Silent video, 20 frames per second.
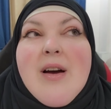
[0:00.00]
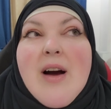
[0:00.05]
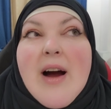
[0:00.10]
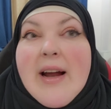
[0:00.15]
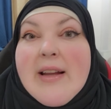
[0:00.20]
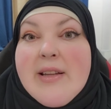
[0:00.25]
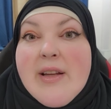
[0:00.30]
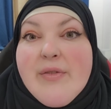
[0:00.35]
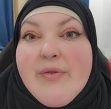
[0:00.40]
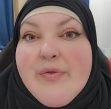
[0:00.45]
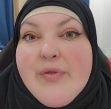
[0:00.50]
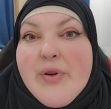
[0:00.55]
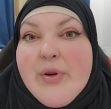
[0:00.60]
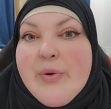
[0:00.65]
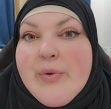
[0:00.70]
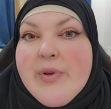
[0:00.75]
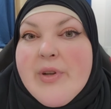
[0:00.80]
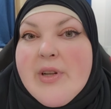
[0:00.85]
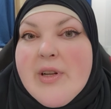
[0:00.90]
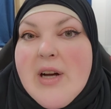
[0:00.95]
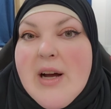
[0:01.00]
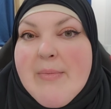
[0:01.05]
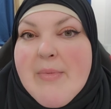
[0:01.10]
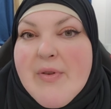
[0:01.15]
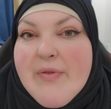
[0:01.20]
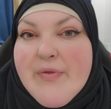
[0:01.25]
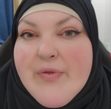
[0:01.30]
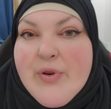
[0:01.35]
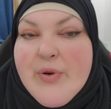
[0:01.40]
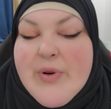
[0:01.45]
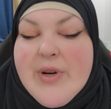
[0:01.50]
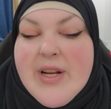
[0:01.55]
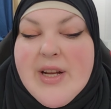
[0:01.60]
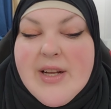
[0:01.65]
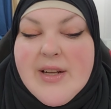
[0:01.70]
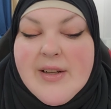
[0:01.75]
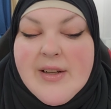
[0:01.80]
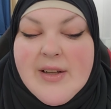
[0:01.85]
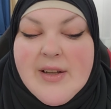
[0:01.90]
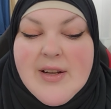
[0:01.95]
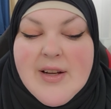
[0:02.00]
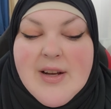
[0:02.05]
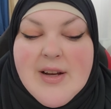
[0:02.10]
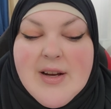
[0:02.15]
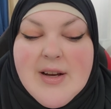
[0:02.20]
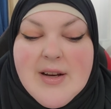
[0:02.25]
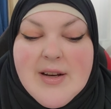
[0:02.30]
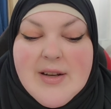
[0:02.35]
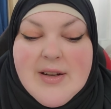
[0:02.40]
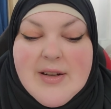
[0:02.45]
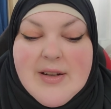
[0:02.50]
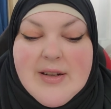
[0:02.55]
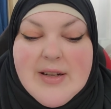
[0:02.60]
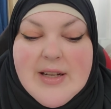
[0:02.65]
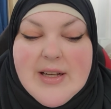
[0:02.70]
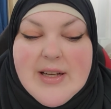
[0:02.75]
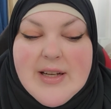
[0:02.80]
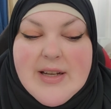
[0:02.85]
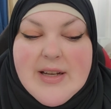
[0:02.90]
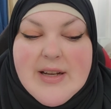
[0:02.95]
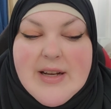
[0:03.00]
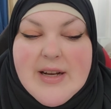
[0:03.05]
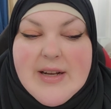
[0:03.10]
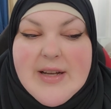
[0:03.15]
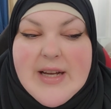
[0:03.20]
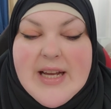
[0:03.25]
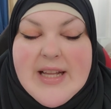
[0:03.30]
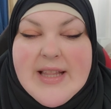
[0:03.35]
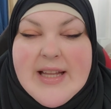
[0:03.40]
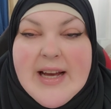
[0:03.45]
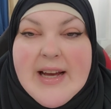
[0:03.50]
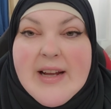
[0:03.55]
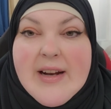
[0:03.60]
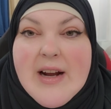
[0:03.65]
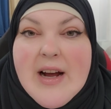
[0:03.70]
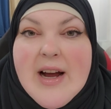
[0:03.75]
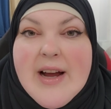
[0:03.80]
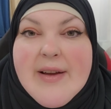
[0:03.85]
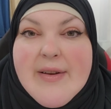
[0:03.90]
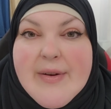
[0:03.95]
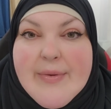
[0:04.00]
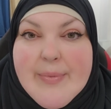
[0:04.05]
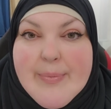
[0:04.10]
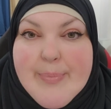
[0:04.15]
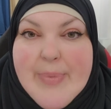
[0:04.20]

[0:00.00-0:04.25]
I love food. I'm a foodie in that I'm